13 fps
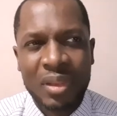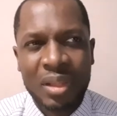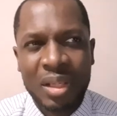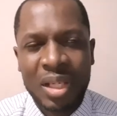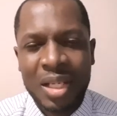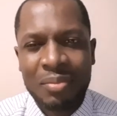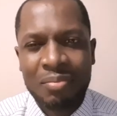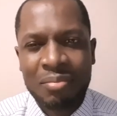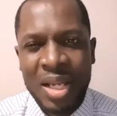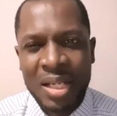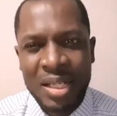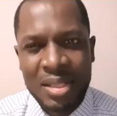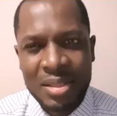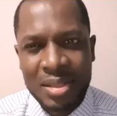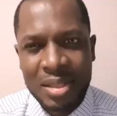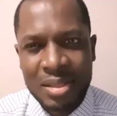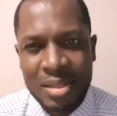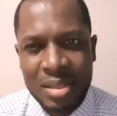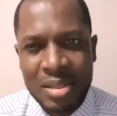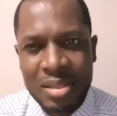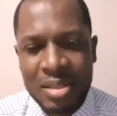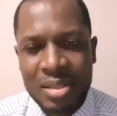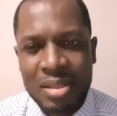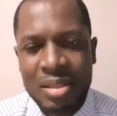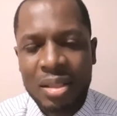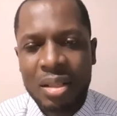in many
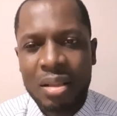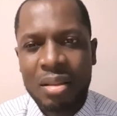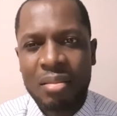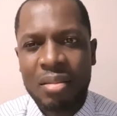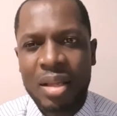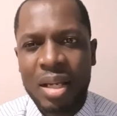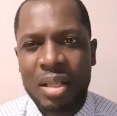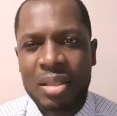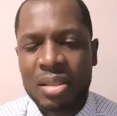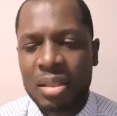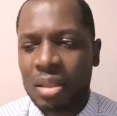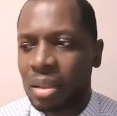instances that